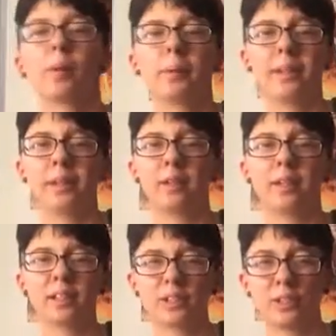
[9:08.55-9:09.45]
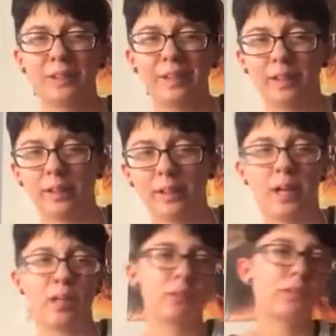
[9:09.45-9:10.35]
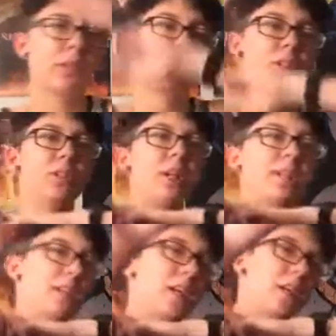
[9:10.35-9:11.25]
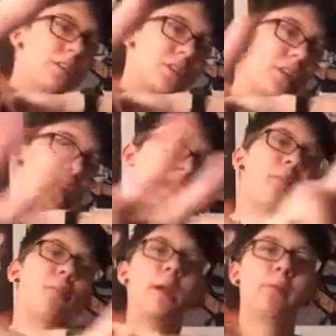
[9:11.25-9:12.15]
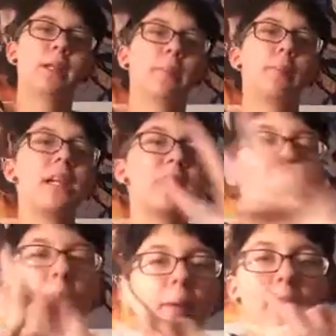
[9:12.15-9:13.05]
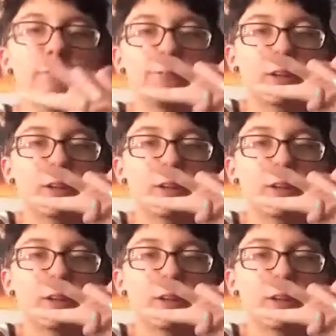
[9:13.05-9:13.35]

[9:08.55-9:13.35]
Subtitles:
But yeah, that's all I think. I will talk to you guys later, so I stop rambling. Peace out, motherfucker.